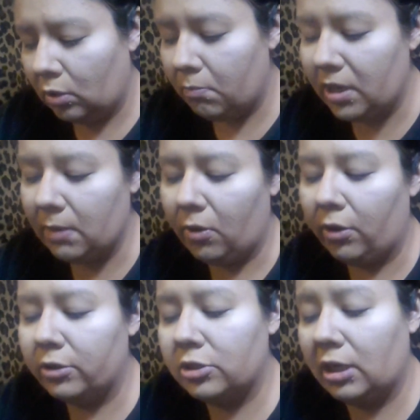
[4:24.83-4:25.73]
medium
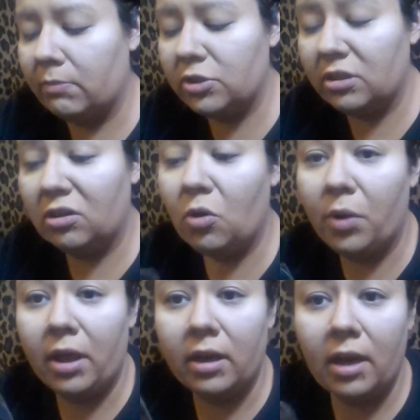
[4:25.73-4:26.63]
arch. And I'm just gonna go
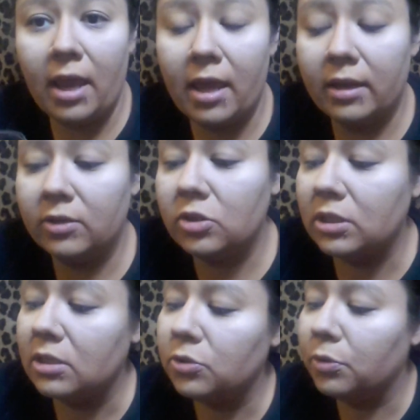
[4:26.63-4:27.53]
in and
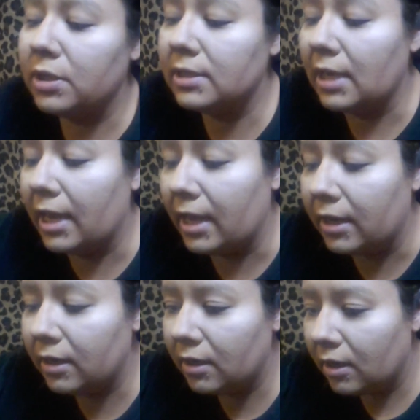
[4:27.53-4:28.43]
stencil these
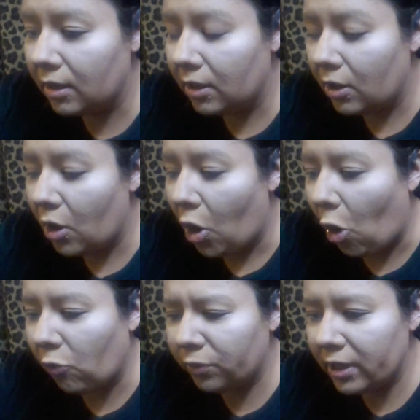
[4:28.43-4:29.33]
in.
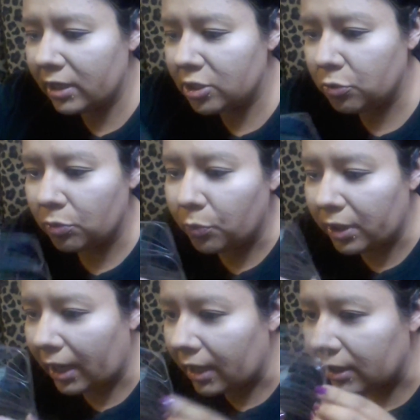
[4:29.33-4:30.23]
Hopefully I can do it
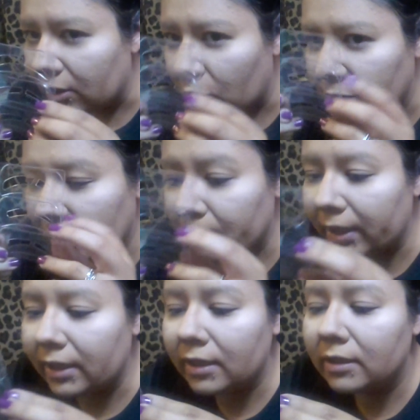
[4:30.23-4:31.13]
one-handed. Hopefully I'm
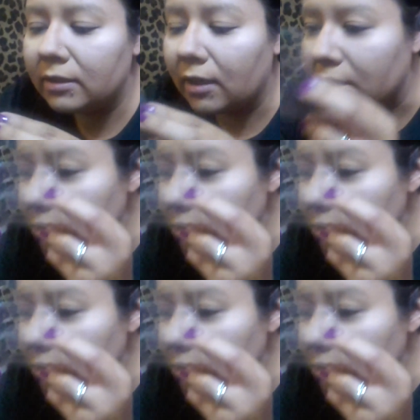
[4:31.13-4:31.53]
like not